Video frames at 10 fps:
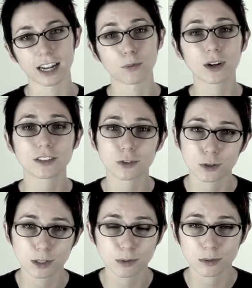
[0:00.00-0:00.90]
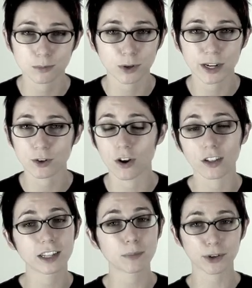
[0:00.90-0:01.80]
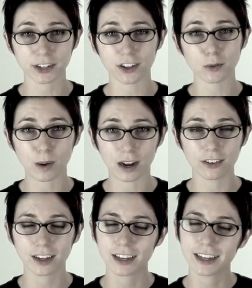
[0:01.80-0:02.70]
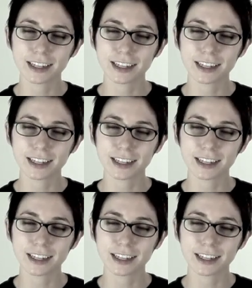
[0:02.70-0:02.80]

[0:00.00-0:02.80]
And what is a Christmas parade or a holiday parade all about?